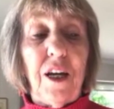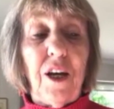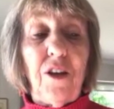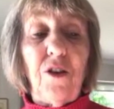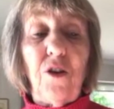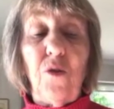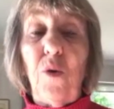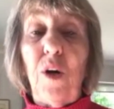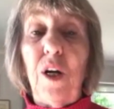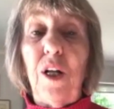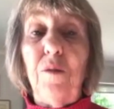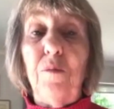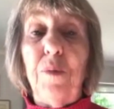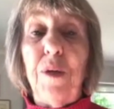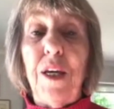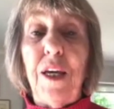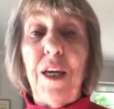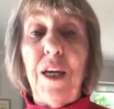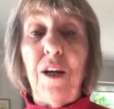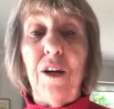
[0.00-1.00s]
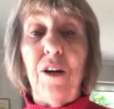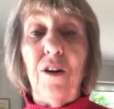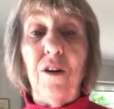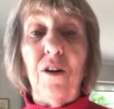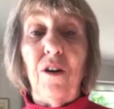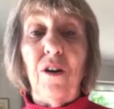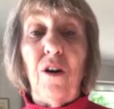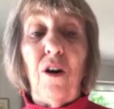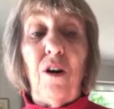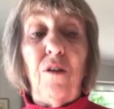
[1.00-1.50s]
the well-being
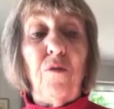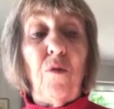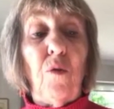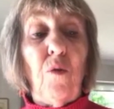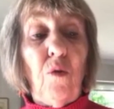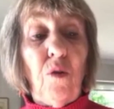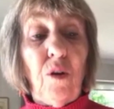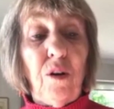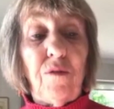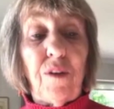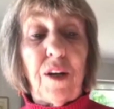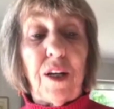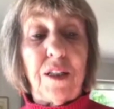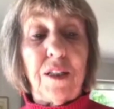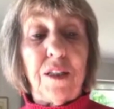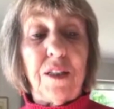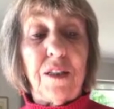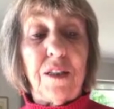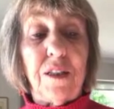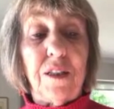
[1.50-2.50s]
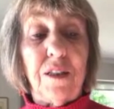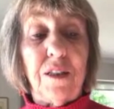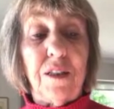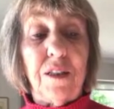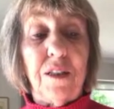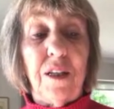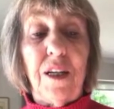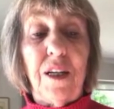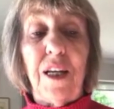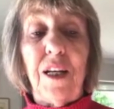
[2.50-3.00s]
of all of us,
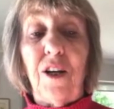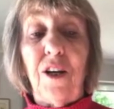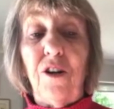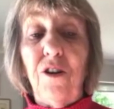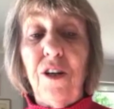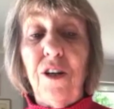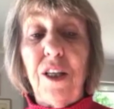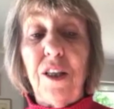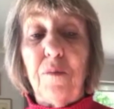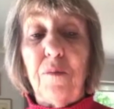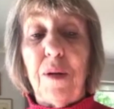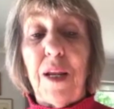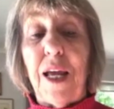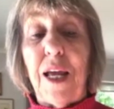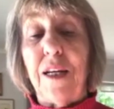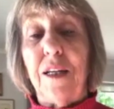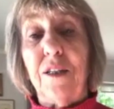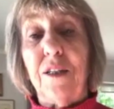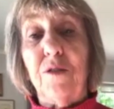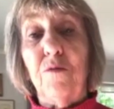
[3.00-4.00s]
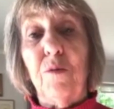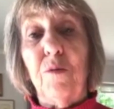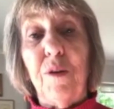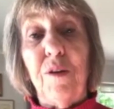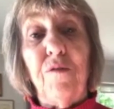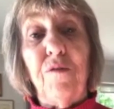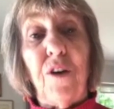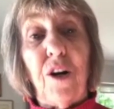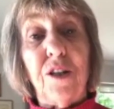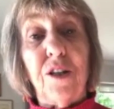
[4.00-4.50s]
including the planet, will be
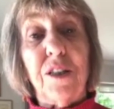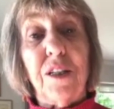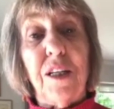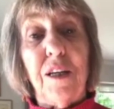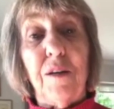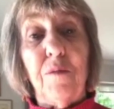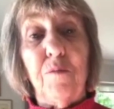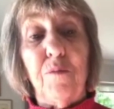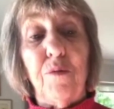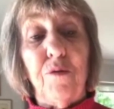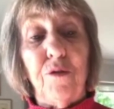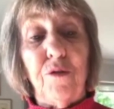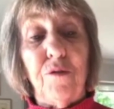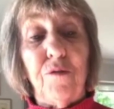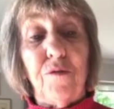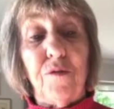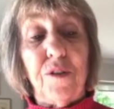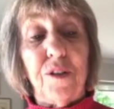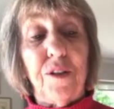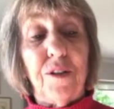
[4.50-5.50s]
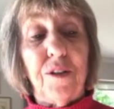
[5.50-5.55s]
vastly improved.